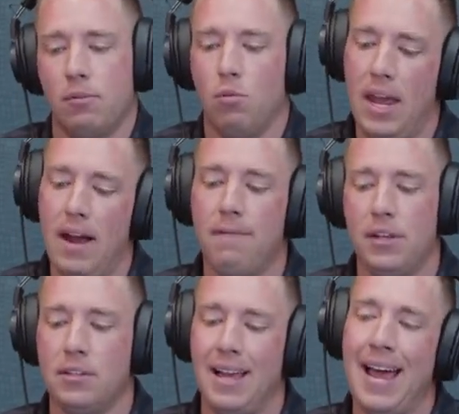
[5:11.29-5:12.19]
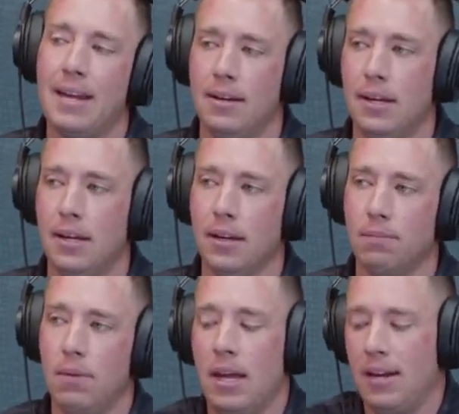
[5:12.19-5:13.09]
we have this idea,
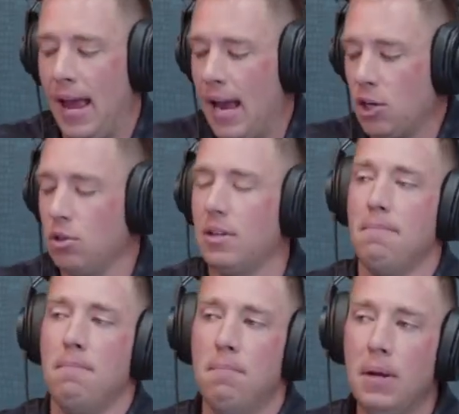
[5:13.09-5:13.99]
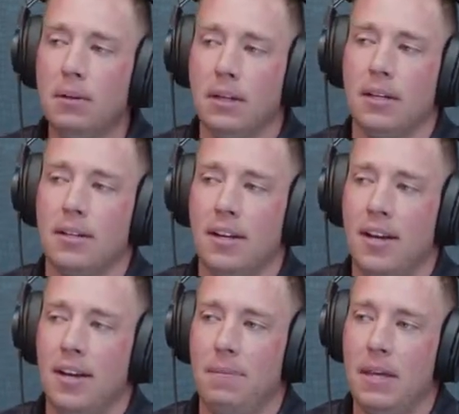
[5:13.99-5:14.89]
and to actually build it
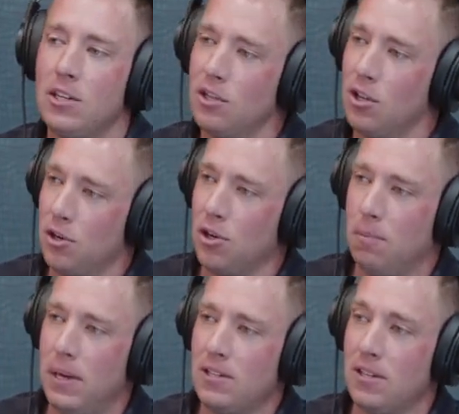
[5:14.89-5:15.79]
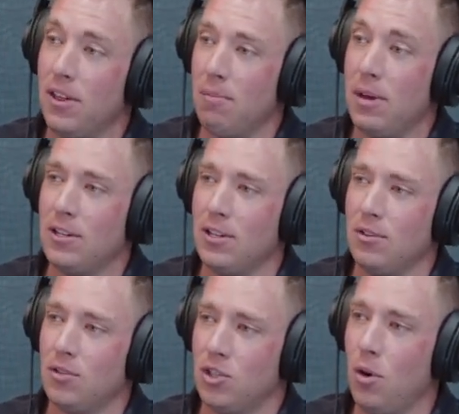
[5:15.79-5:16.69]
is the third piece in there that makes it
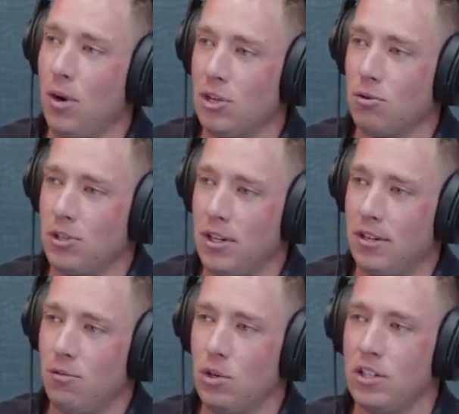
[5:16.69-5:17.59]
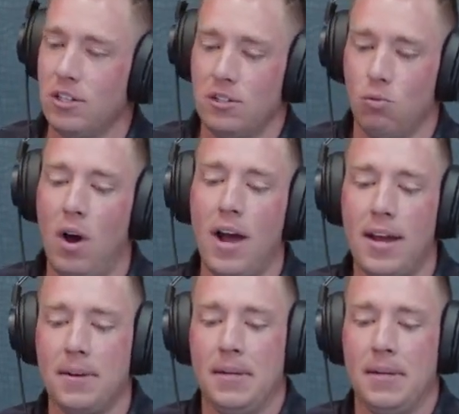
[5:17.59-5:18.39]
so interesting, which is why